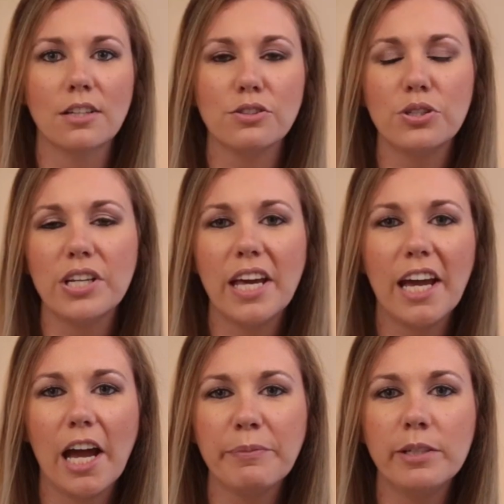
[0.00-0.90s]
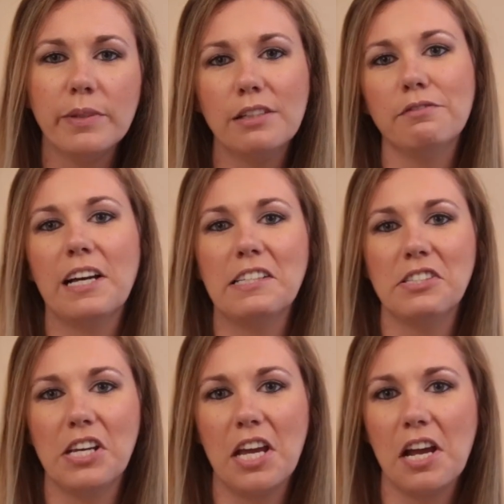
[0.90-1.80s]
So today I'm going to be
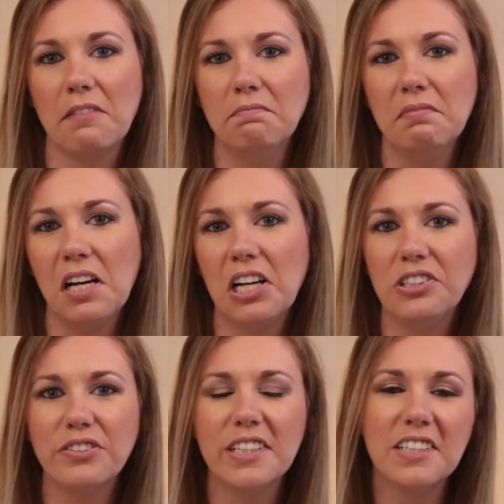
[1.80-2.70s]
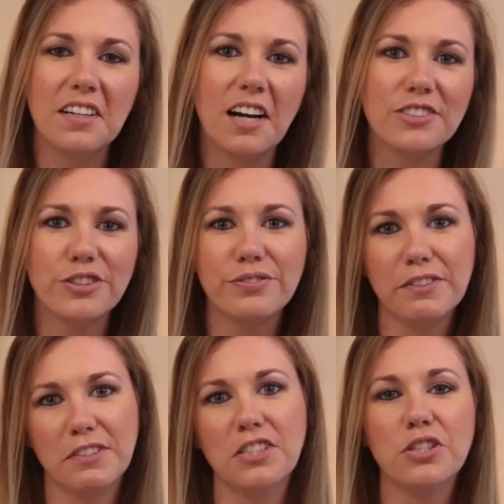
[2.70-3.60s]
investing 100,
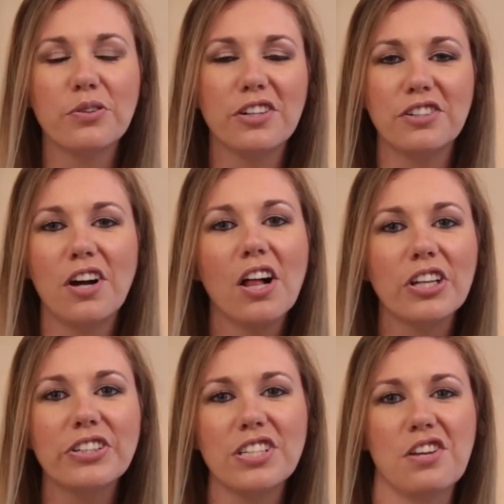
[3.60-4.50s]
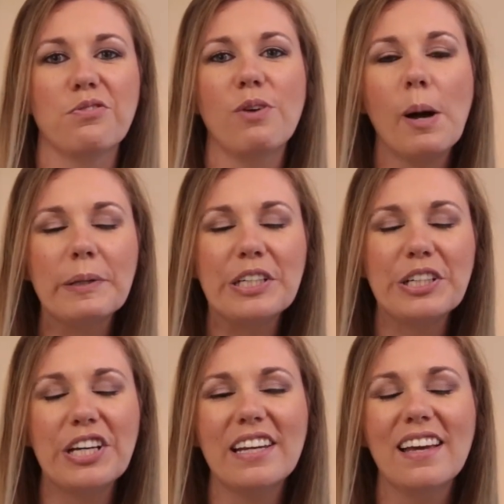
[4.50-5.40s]
150, 200 dollars in
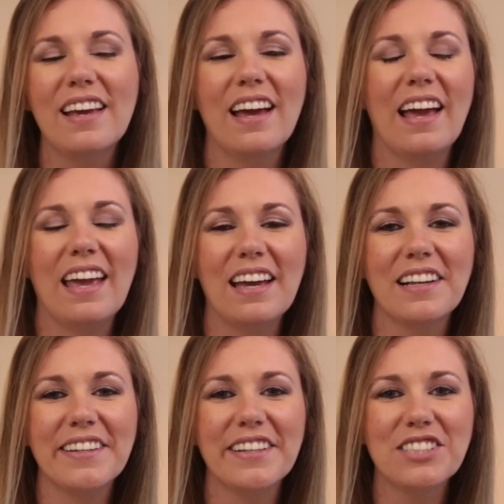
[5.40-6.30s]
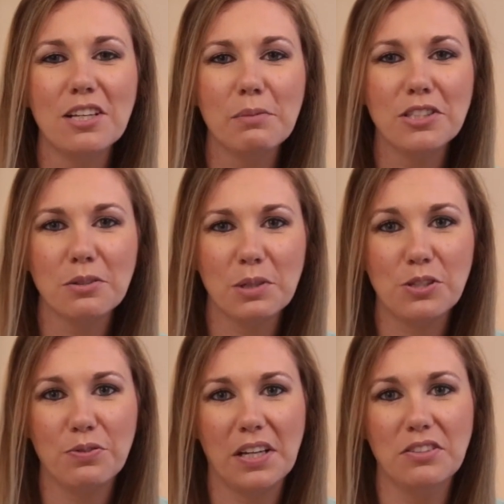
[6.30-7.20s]
Robinhood and it's going to be so
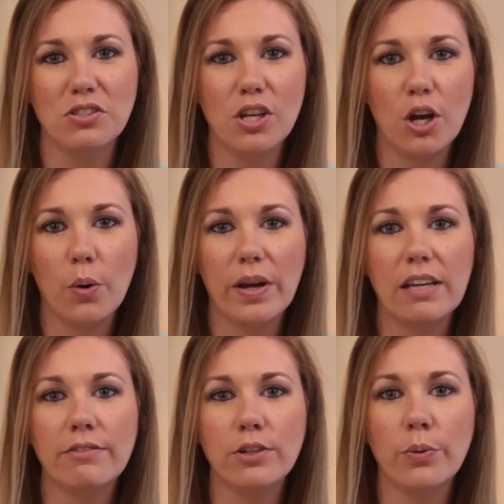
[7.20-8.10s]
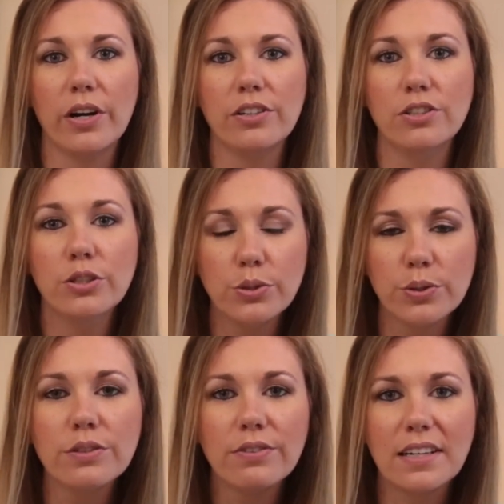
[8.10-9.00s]
much fun. So if you are new
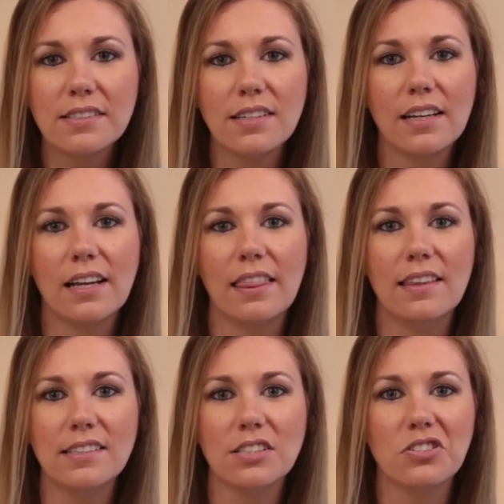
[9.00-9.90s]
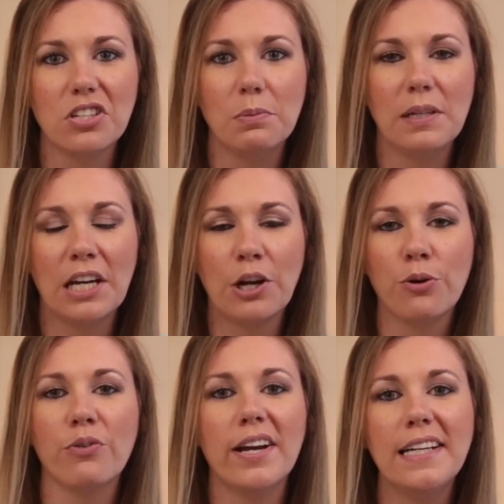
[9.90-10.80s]
to investing, this is going to be a
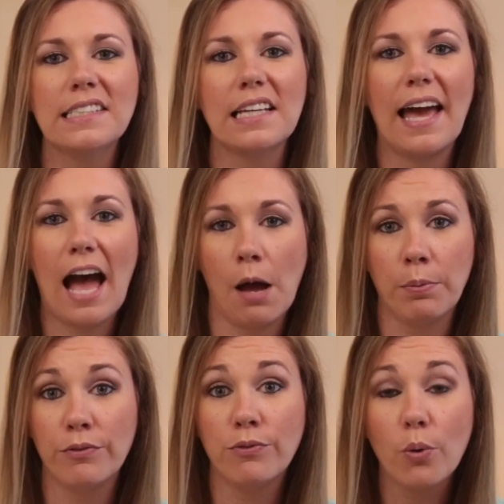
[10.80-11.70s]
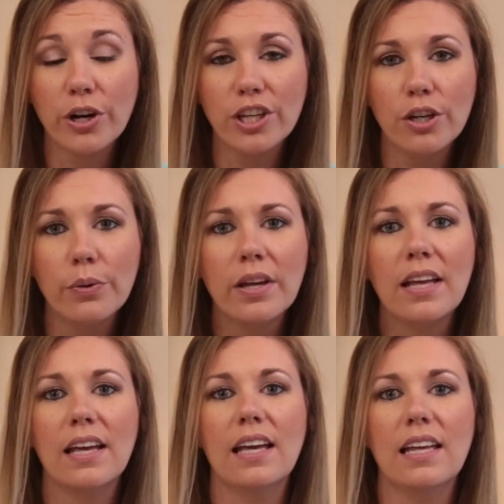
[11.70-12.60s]
great app for you.
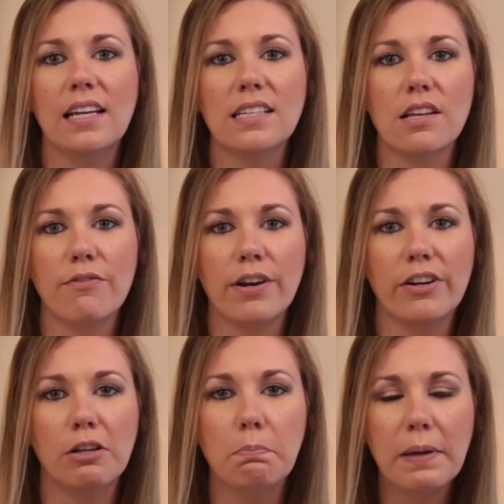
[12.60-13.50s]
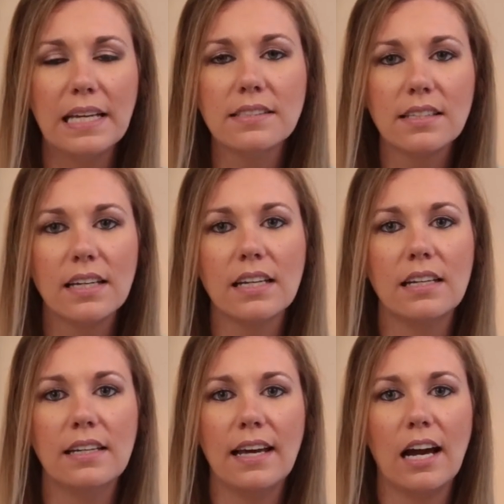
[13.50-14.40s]
It is very
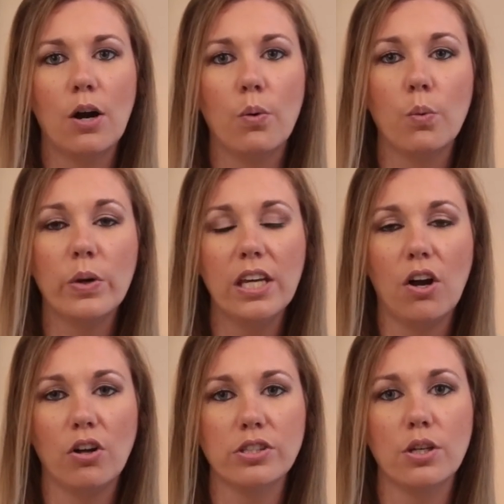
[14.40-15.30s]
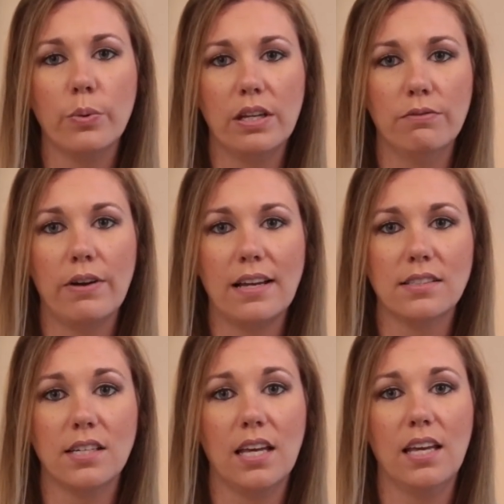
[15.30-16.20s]
basic. Now we also
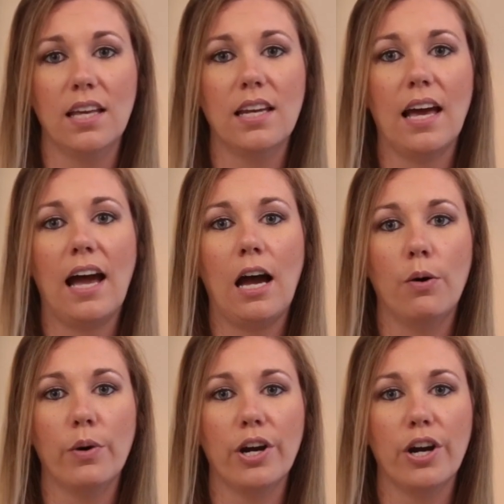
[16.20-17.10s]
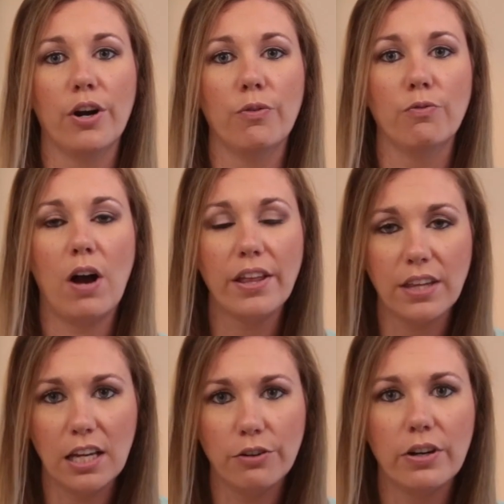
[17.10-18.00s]
invest in our Roth
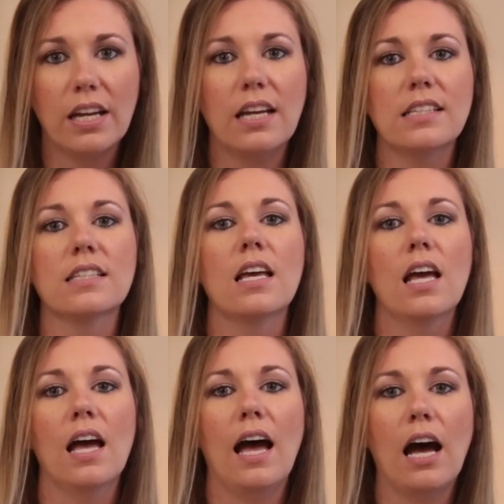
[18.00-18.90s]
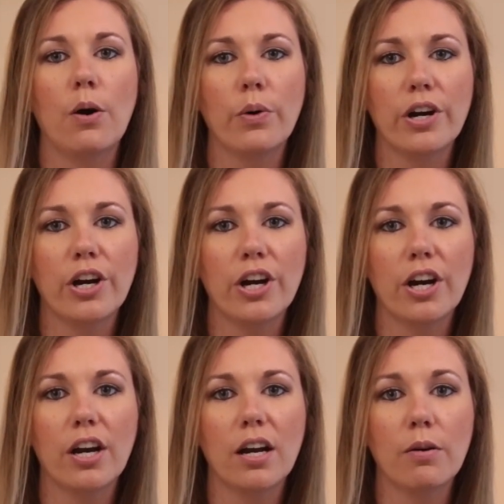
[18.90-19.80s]
IRAs
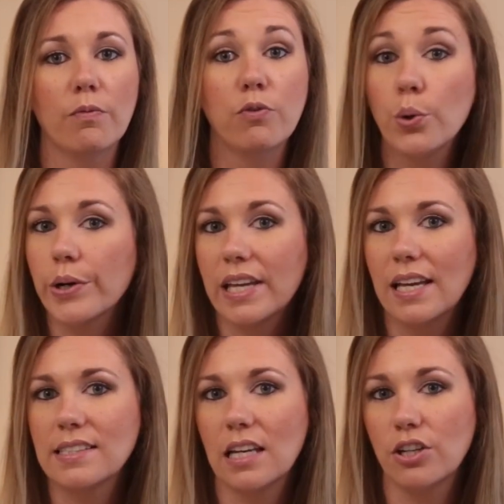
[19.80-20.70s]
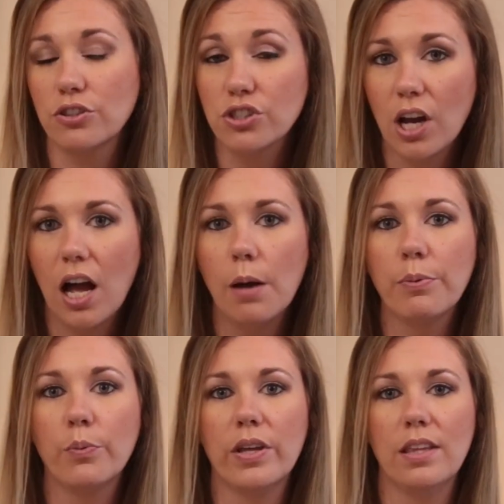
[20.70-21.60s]
our 401ks at our
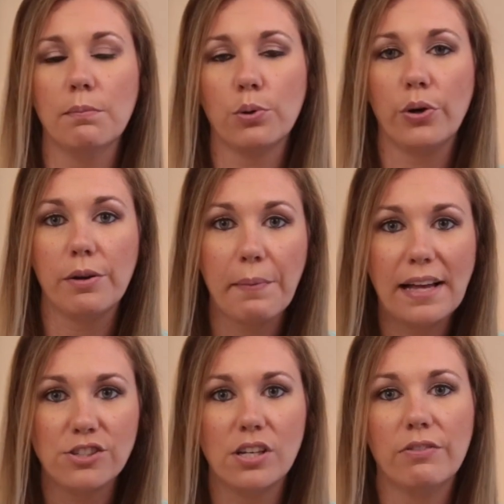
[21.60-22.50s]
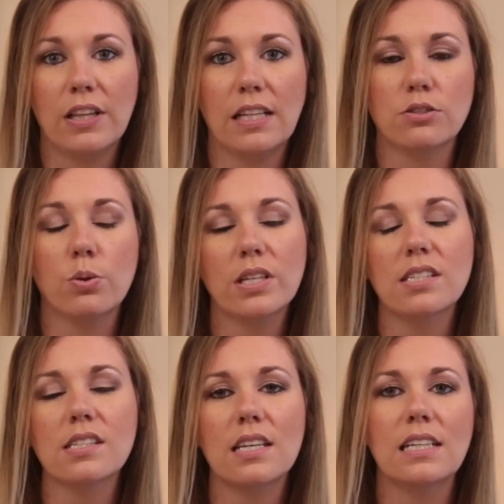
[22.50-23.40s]
job with the employer match and everything. So
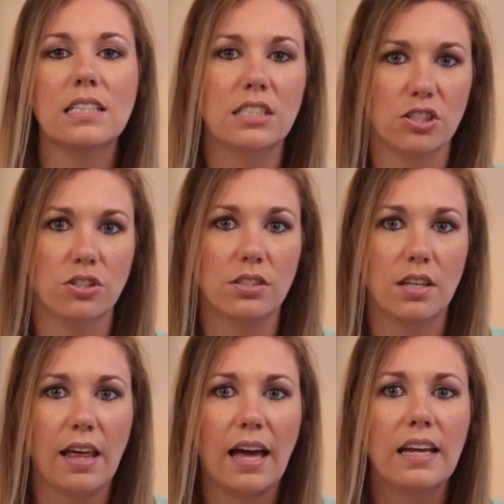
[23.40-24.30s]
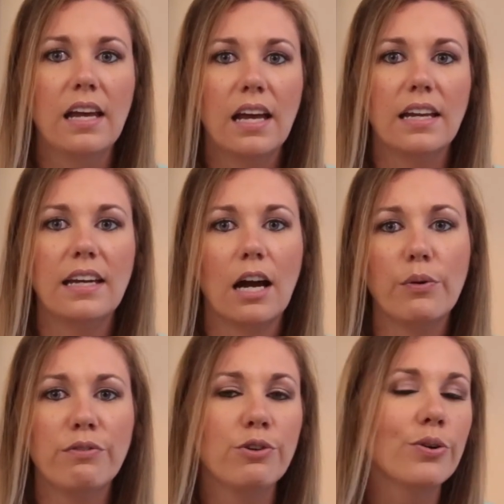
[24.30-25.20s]
this is in addition to that.
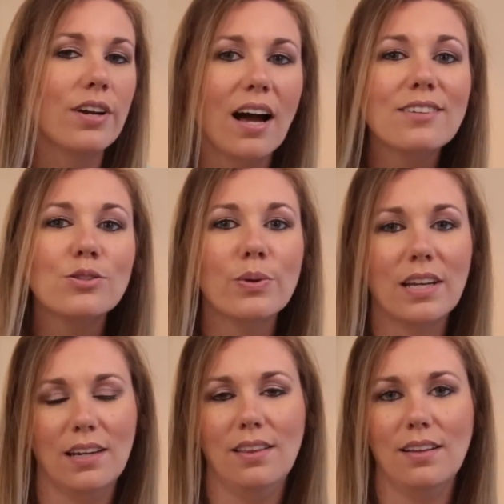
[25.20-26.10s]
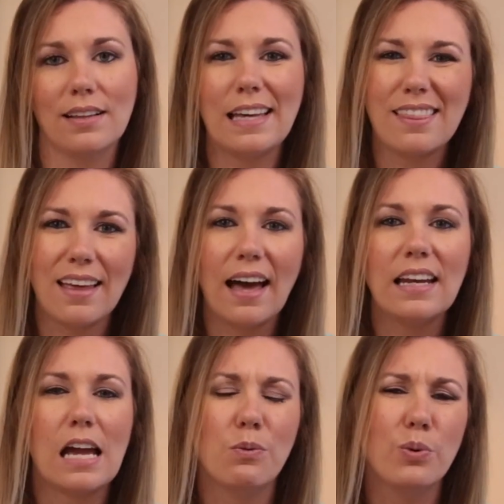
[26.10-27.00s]
Now, if you're not doing anything like
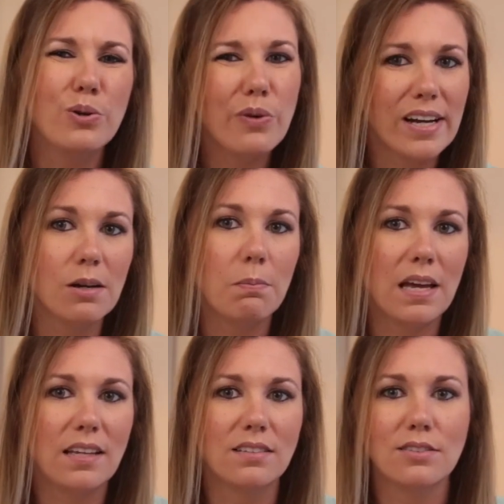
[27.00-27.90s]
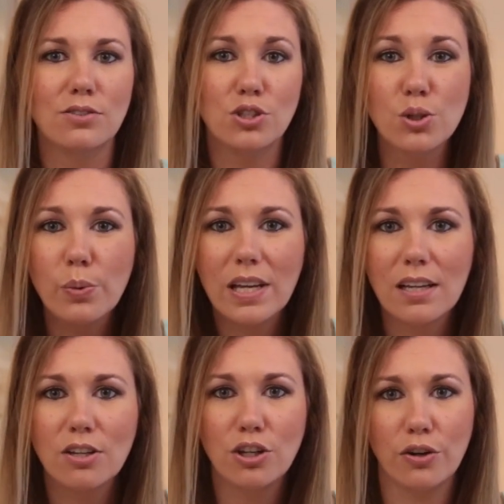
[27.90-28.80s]
that, I would recommend
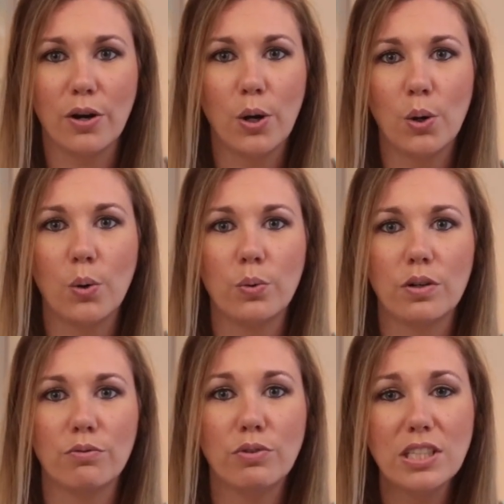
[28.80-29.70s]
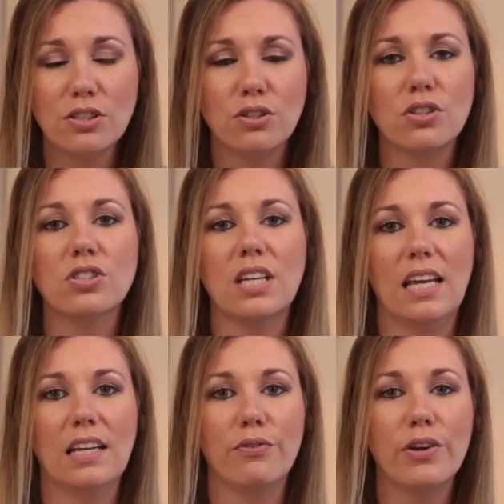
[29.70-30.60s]
doing your own research
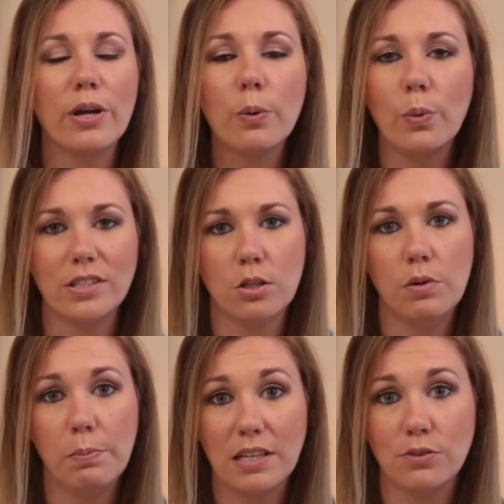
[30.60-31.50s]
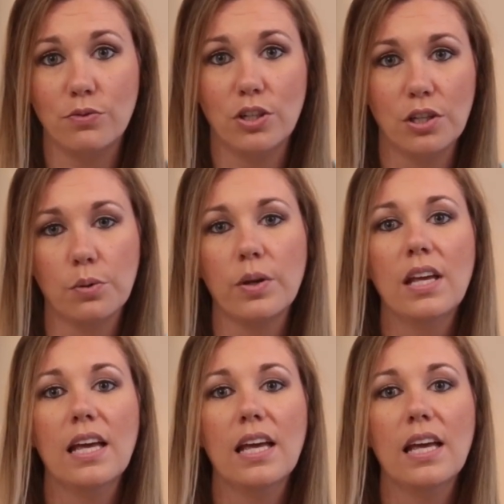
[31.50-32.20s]
and figuring out what's gonna be best for you.